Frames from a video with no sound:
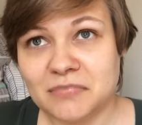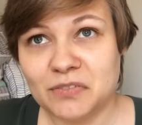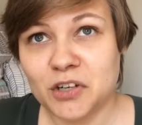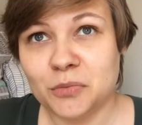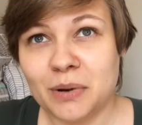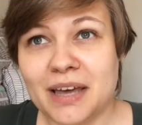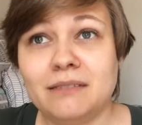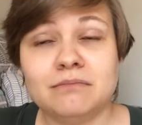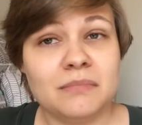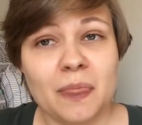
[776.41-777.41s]
If you don't buy
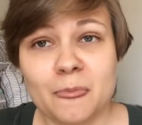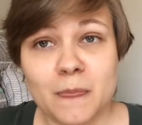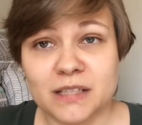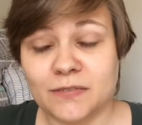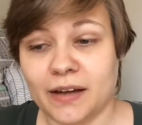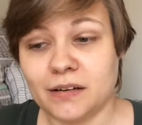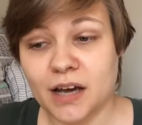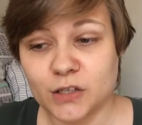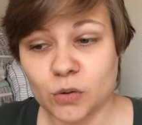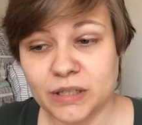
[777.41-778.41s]
it, that's fine.
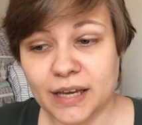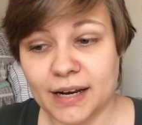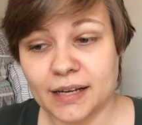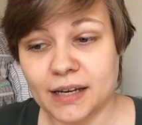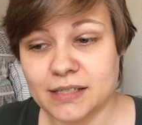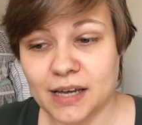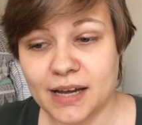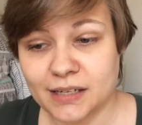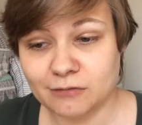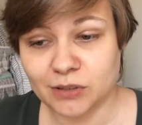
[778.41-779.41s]
I totally get it, because
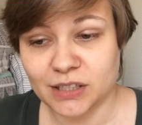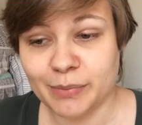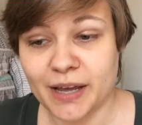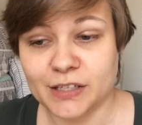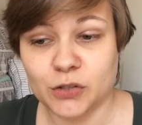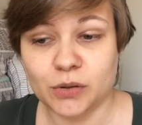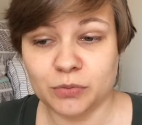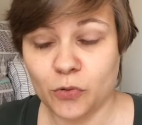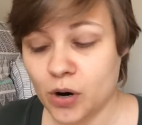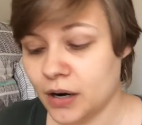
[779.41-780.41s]
I didn't really buy into it
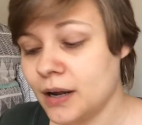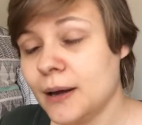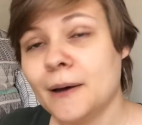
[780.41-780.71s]
before,